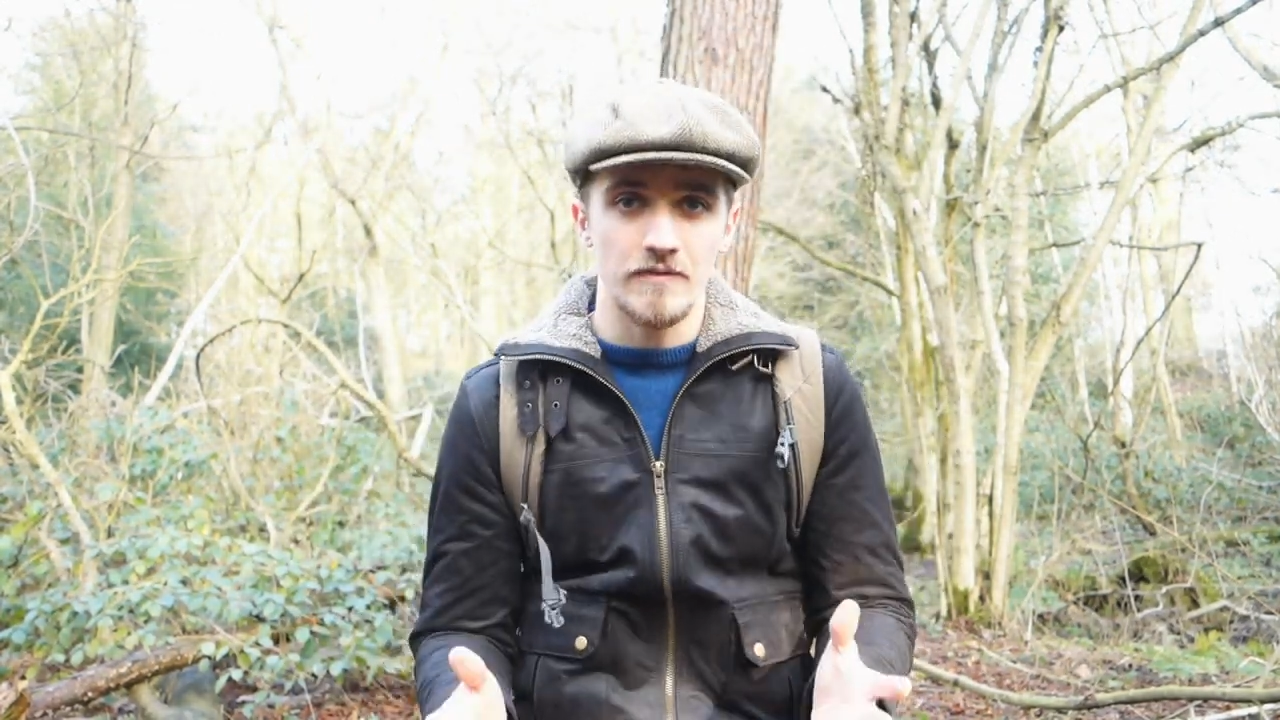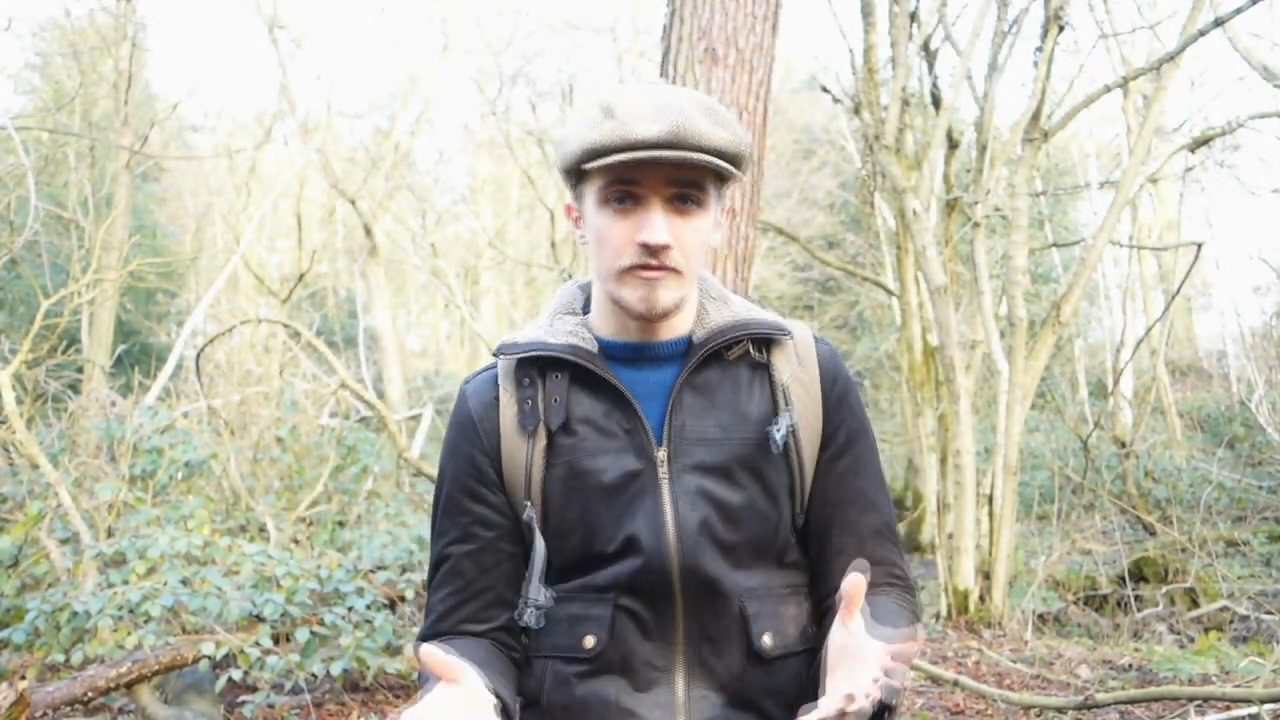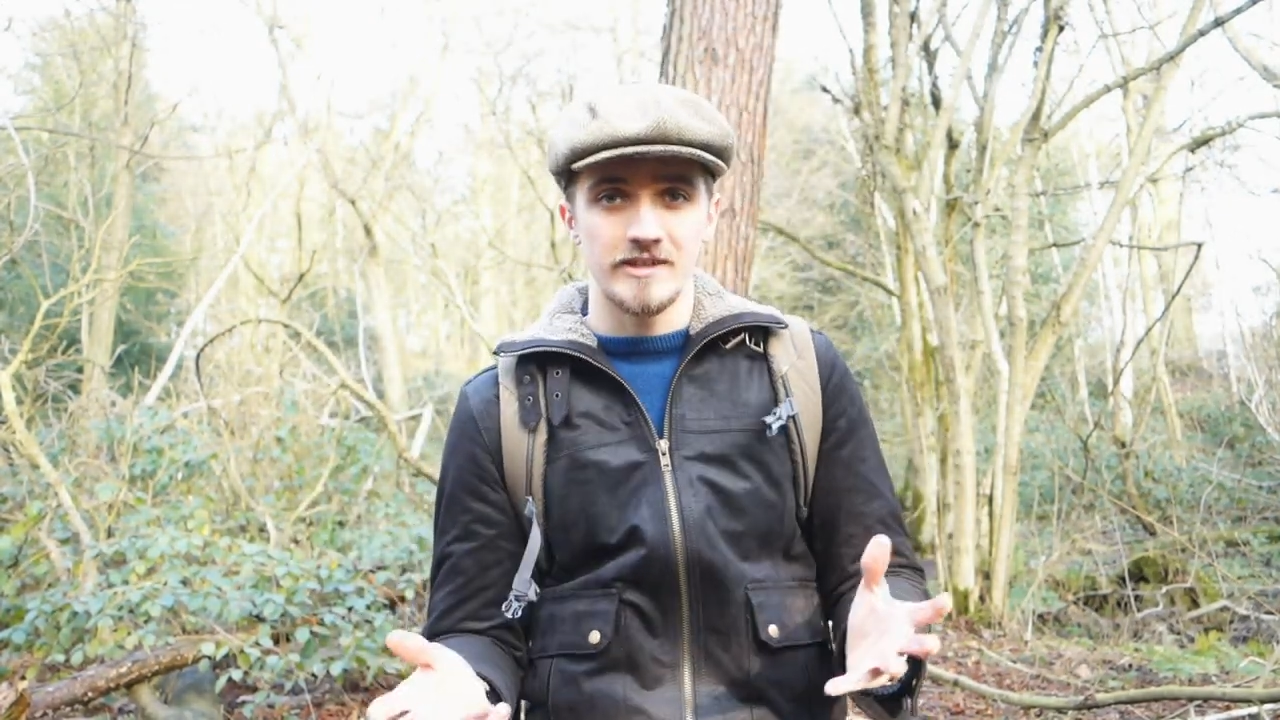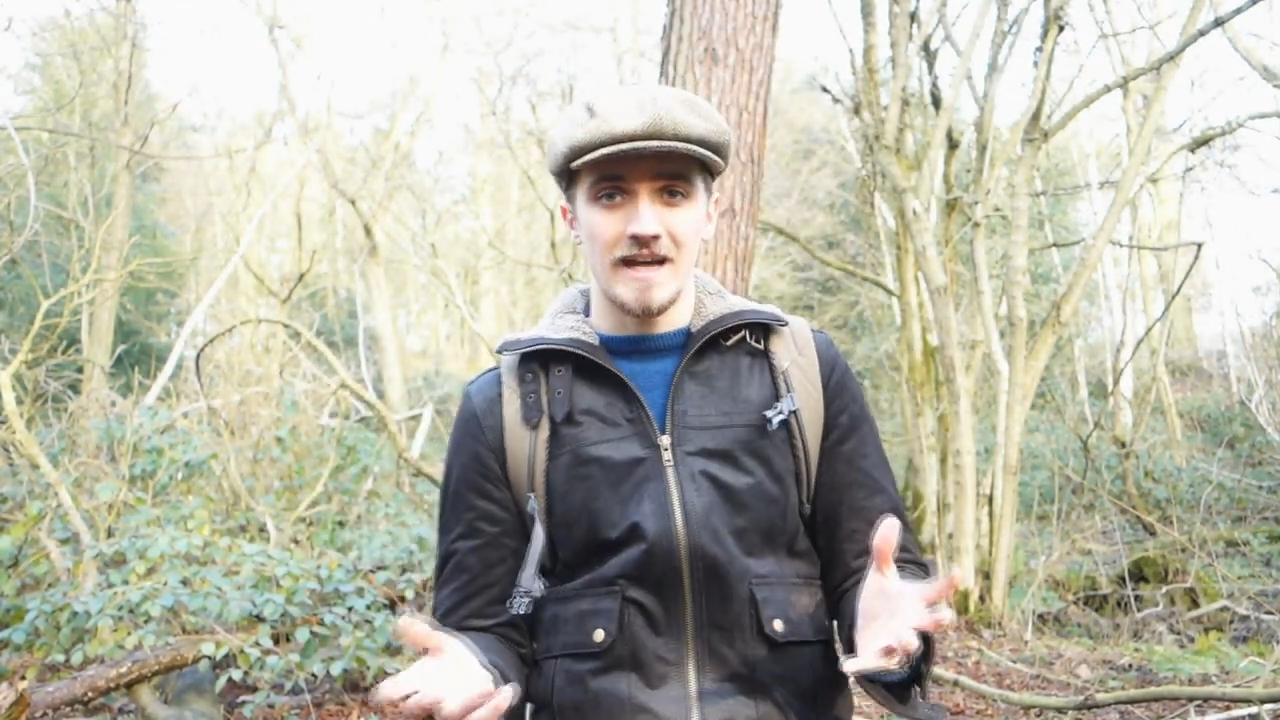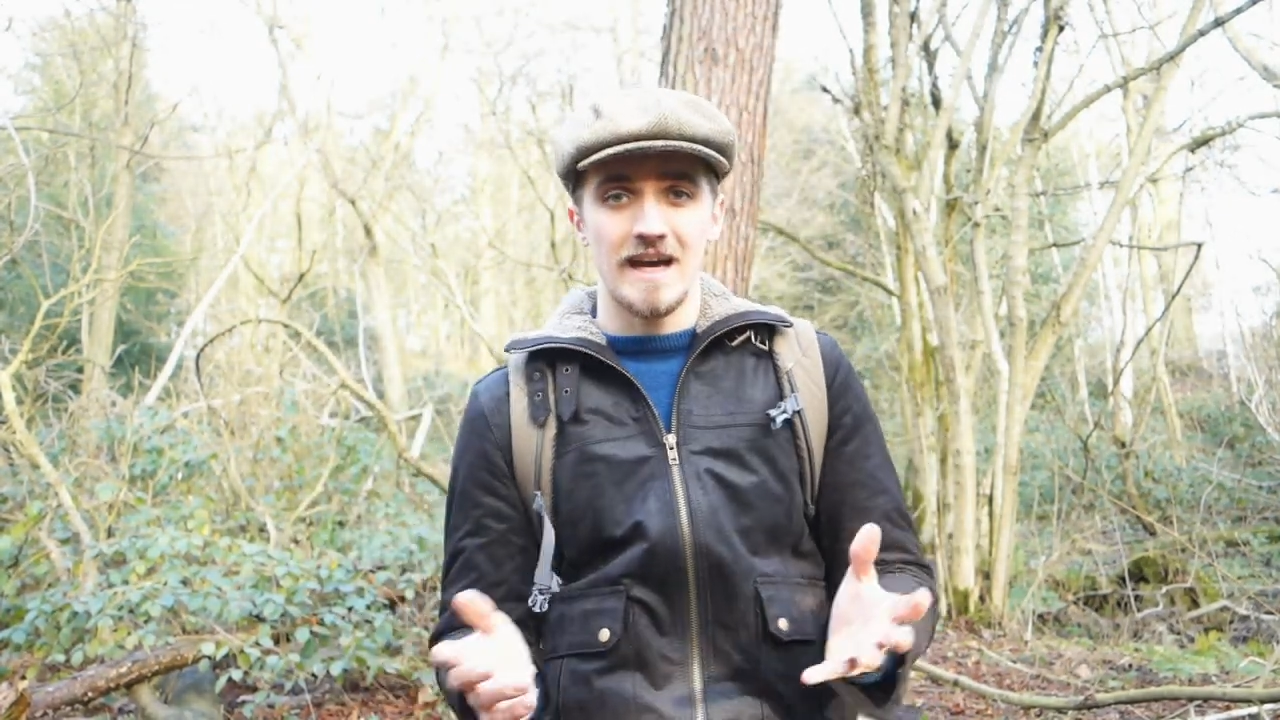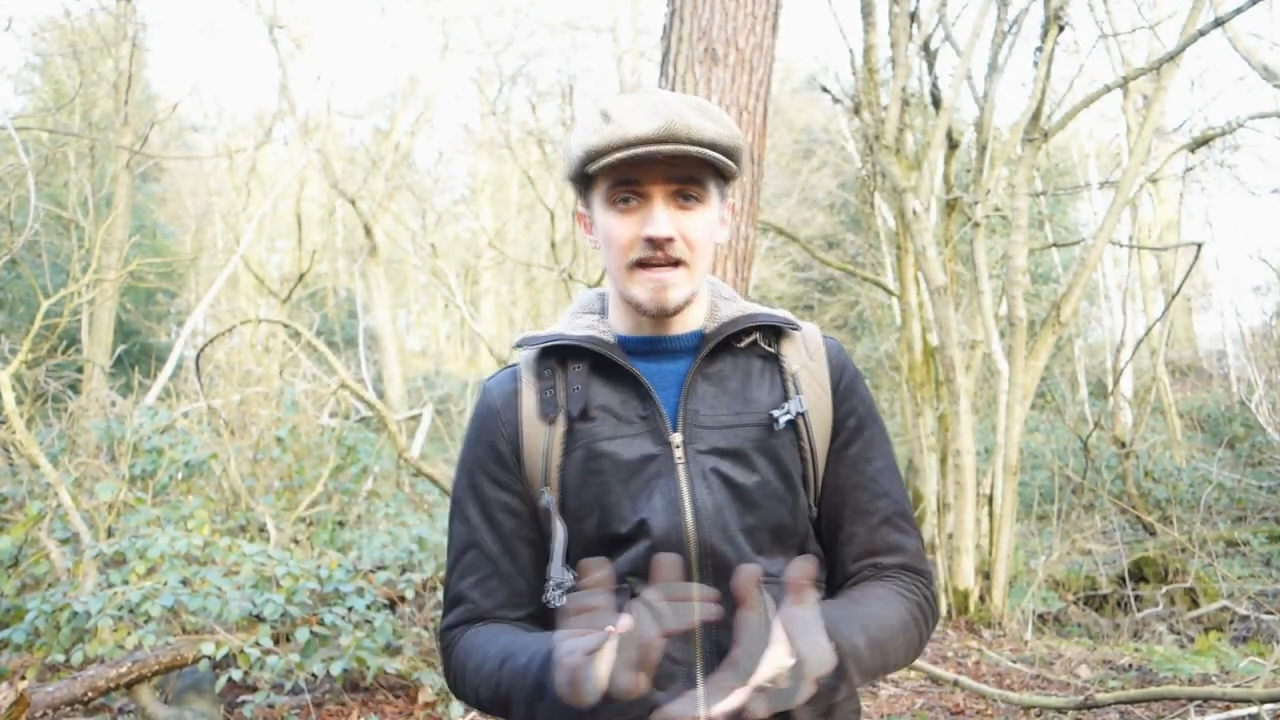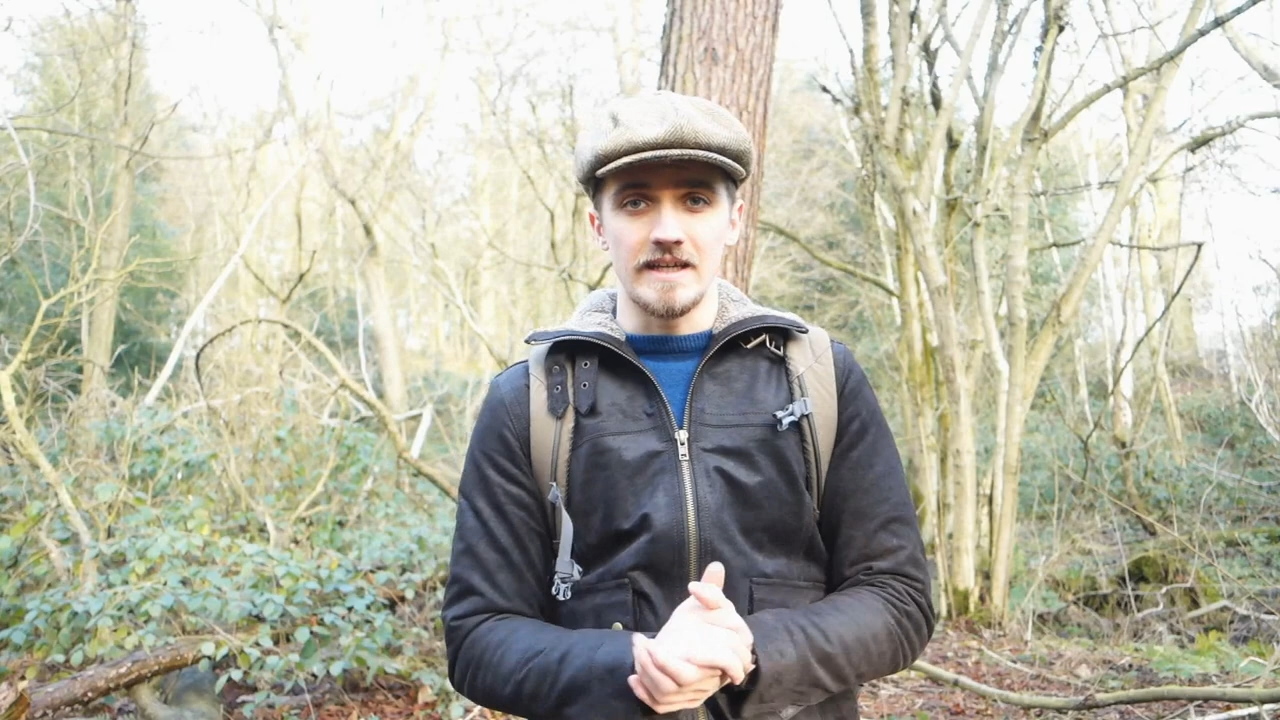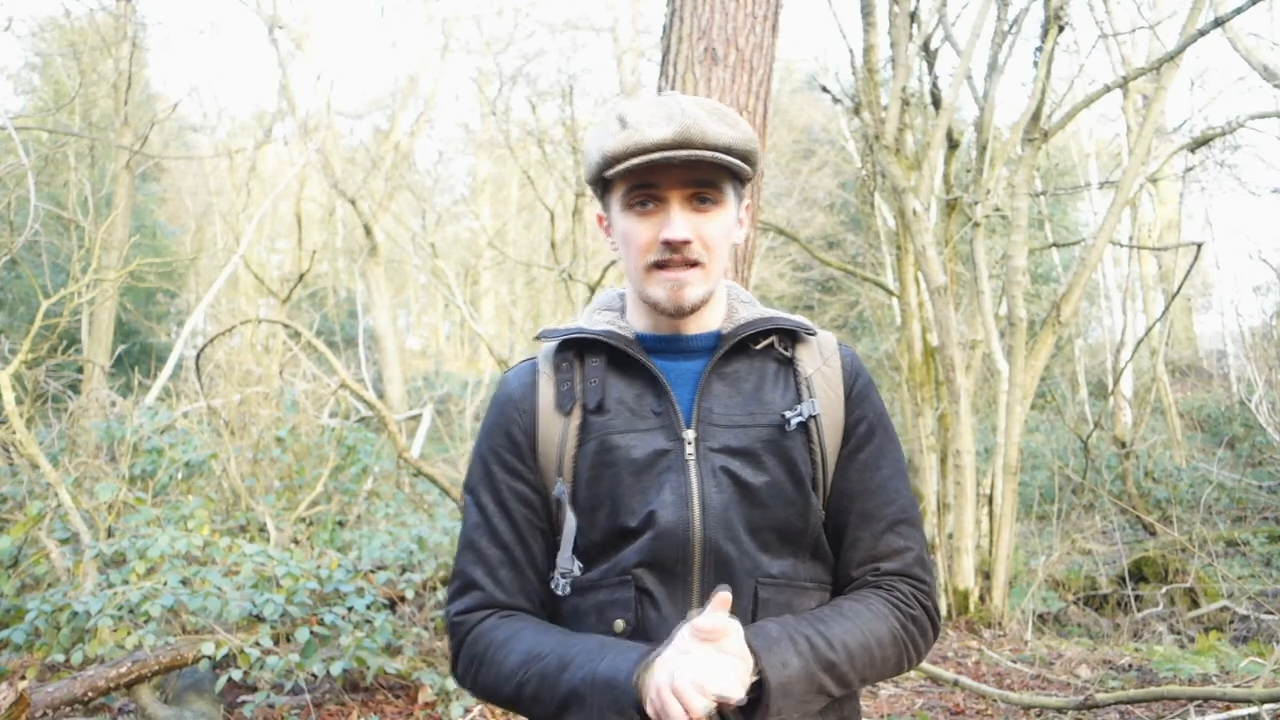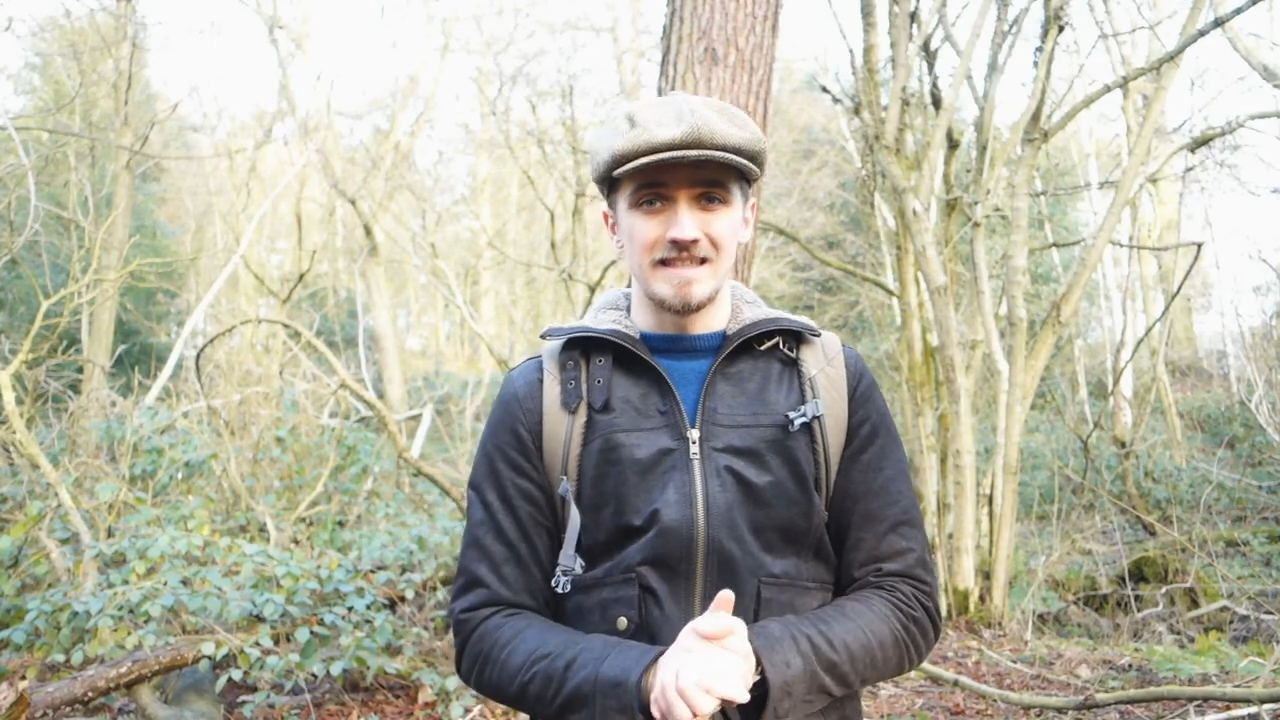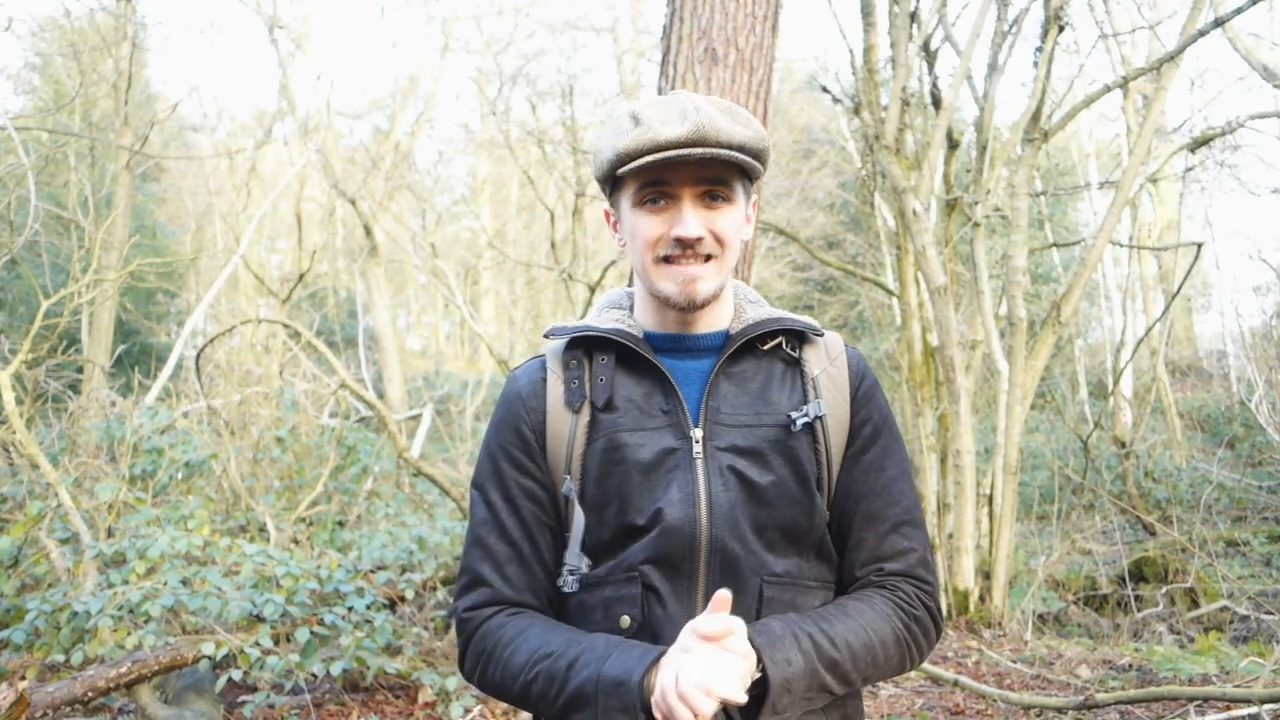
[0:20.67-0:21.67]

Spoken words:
everyday